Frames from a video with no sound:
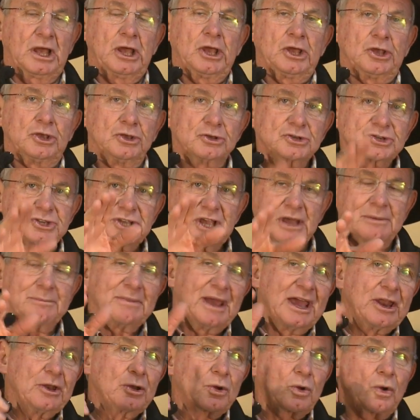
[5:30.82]
You see a
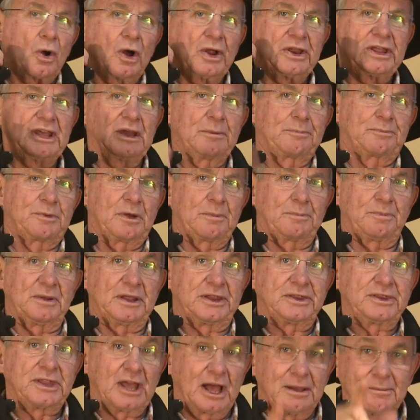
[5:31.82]
man who can't hear
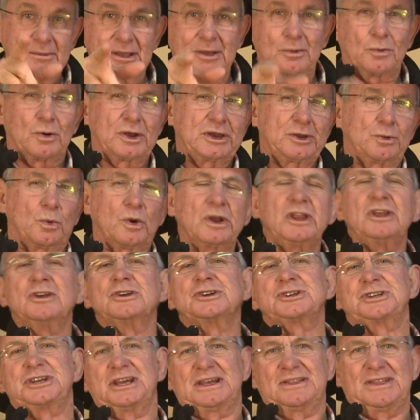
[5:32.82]
properly. Tell me, what do you
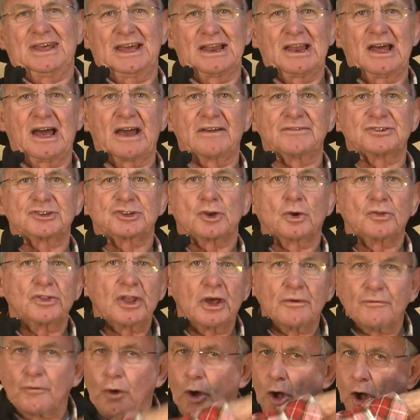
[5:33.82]
see in their lives?
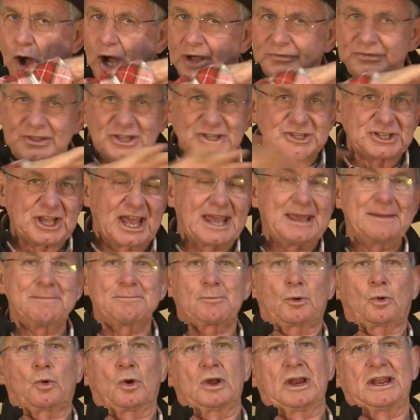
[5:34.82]
They've all got the same
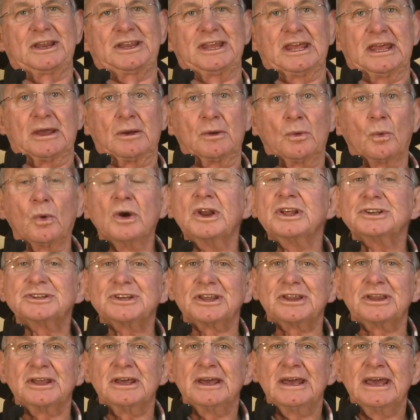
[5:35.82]
quality. What is
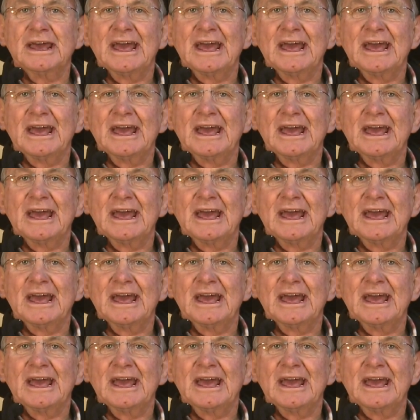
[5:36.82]
it?